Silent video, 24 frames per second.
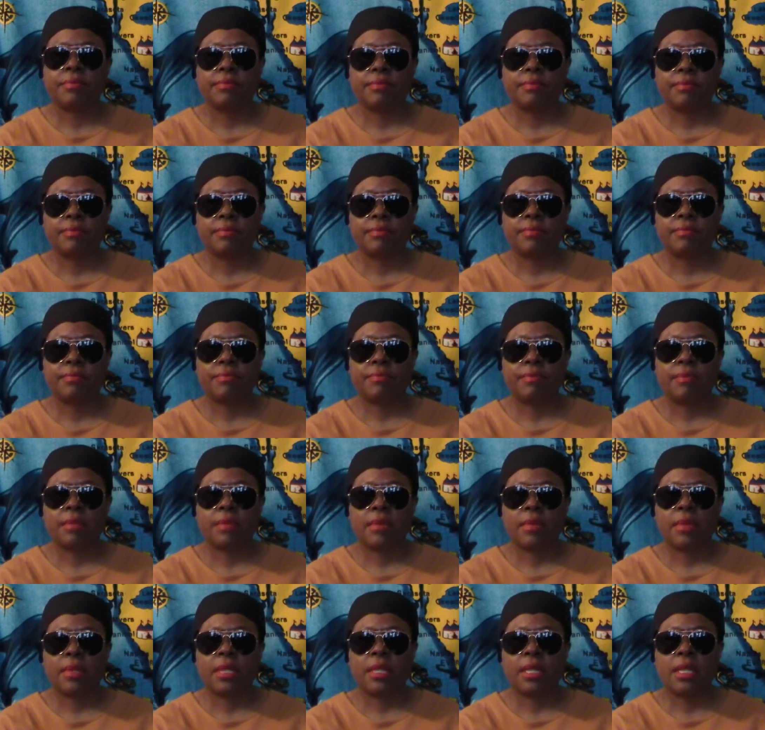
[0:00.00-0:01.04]

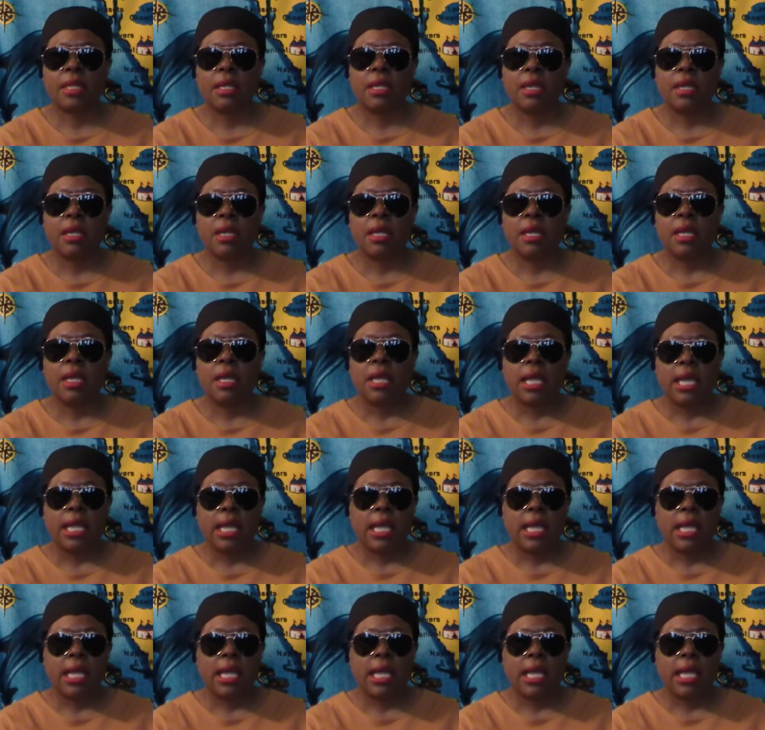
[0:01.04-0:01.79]
(silence)